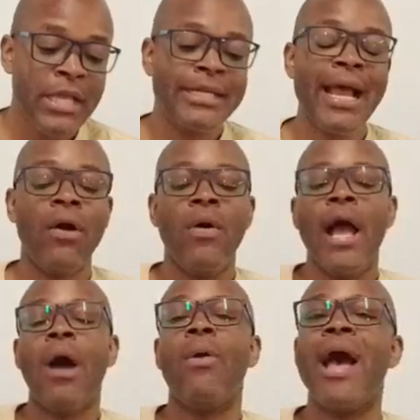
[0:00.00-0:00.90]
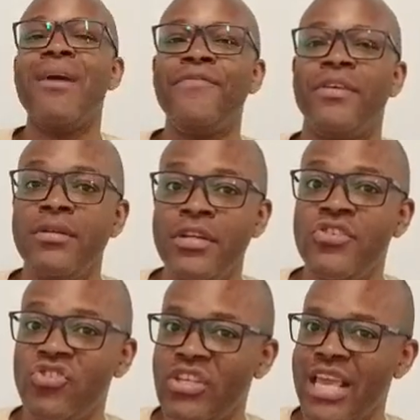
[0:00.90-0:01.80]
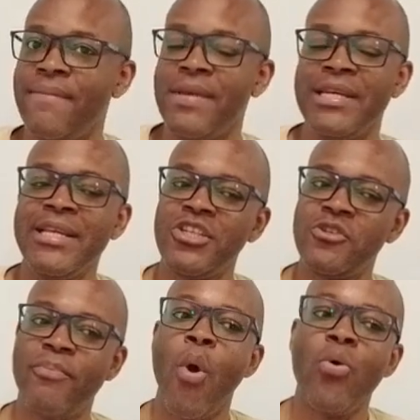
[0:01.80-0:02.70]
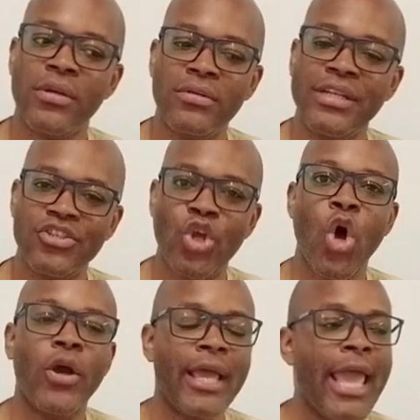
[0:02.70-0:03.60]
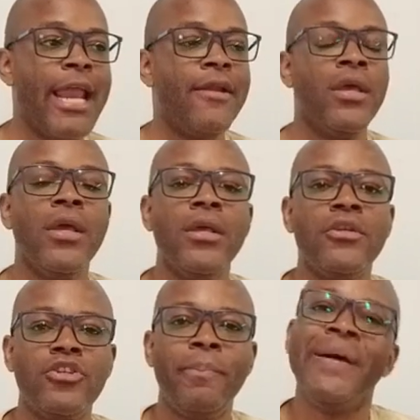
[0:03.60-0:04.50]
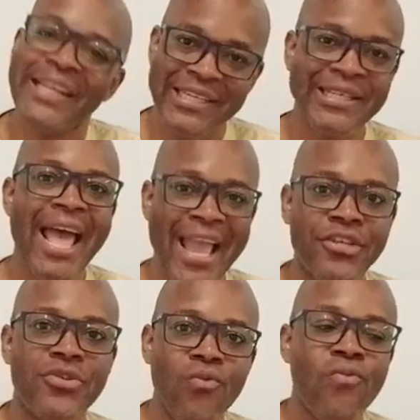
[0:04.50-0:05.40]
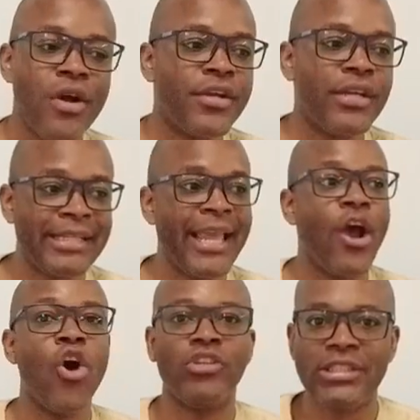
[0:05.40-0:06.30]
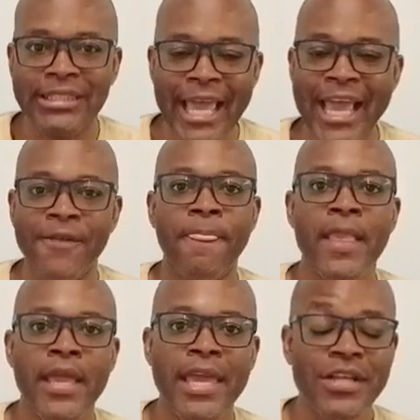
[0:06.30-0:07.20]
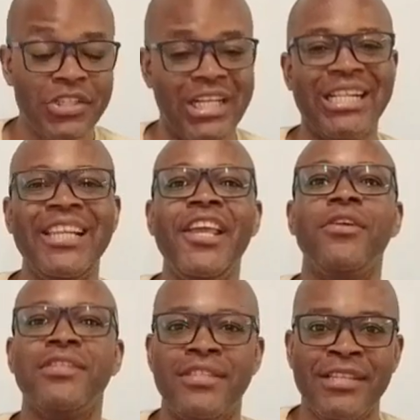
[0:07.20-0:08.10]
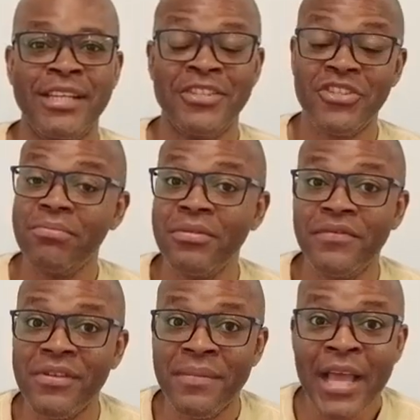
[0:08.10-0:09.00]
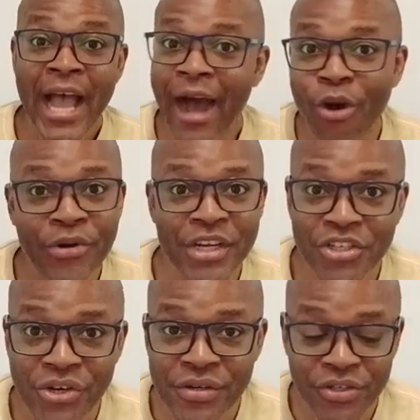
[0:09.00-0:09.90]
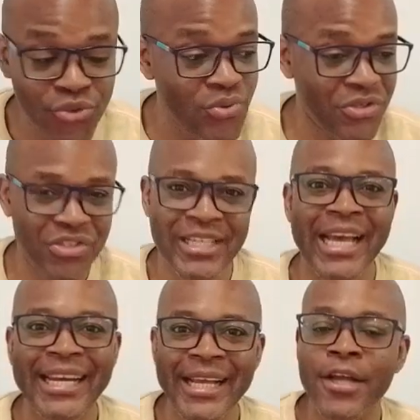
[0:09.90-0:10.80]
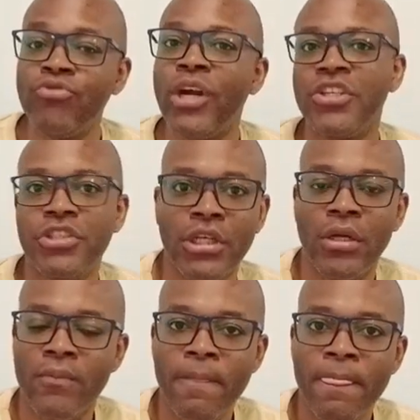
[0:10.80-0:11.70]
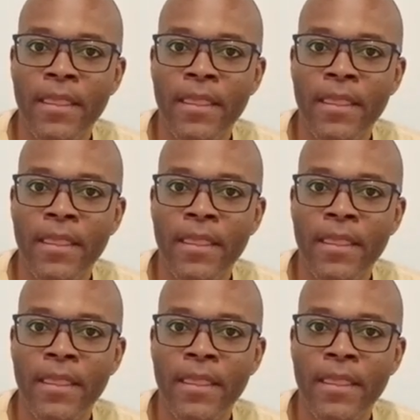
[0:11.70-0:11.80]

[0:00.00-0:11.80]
Now, our African leaders came in, they spoke, they talked, and to put into action what they all said, it's clear to see that some of them are already turning towards China and Russia.